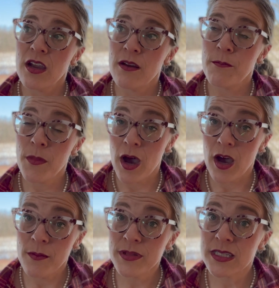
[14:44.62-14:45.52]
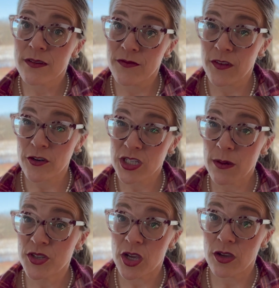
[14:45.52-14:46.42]
moms for the first time
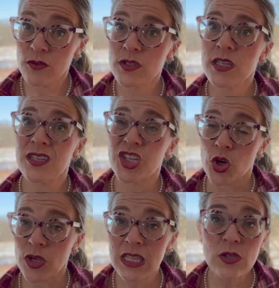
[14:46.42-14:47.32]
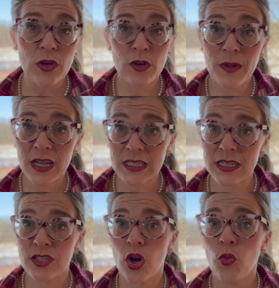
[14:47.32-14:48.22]
does during these winter months.
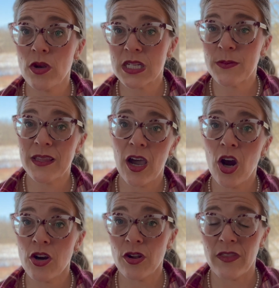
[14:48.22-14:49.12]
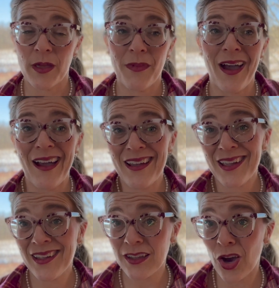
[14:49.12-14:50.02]
They don't want it to be that hard on them.
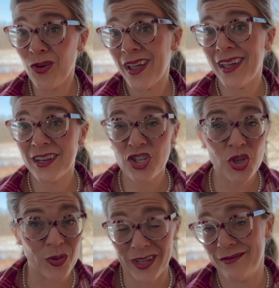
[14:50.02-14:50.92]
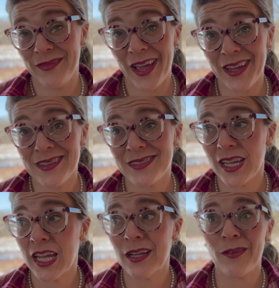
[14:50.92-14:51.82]
I go ahead and do it. I
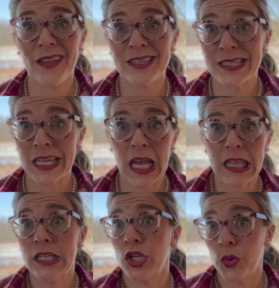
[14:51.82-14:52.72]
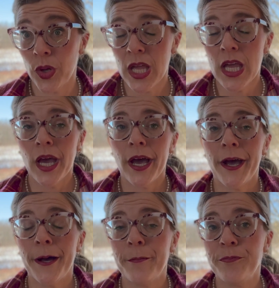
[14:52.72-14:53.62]
say, well, let's see how they do.
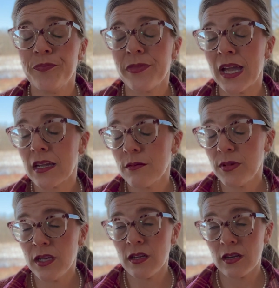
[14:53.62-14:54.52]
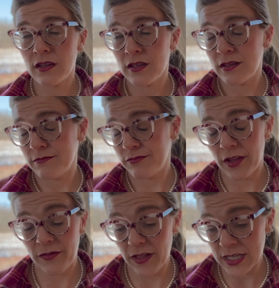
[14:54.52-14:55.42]
Um, that can be a,
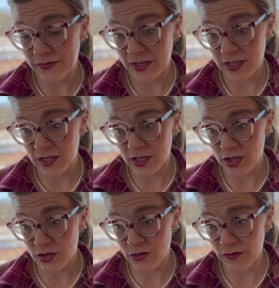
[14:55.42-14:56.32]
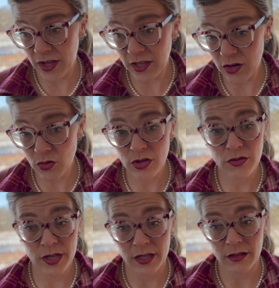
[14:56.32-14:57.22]
a philosophy you follow or you
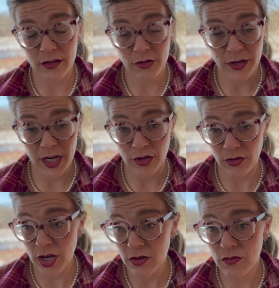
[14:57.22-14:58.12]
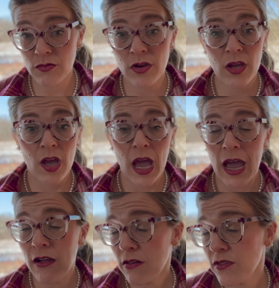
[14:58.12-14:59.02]
can create your own,
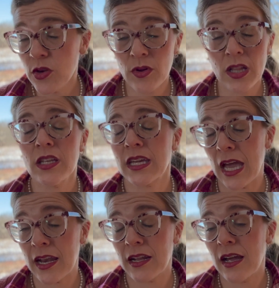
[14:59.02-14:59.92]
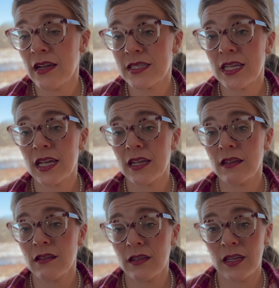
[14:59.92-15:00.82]
however you want to look at it. I
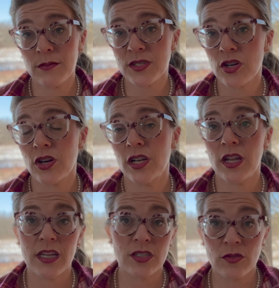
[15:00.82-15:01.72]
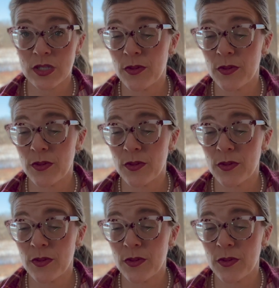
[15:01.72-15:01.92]
say get them started as soon as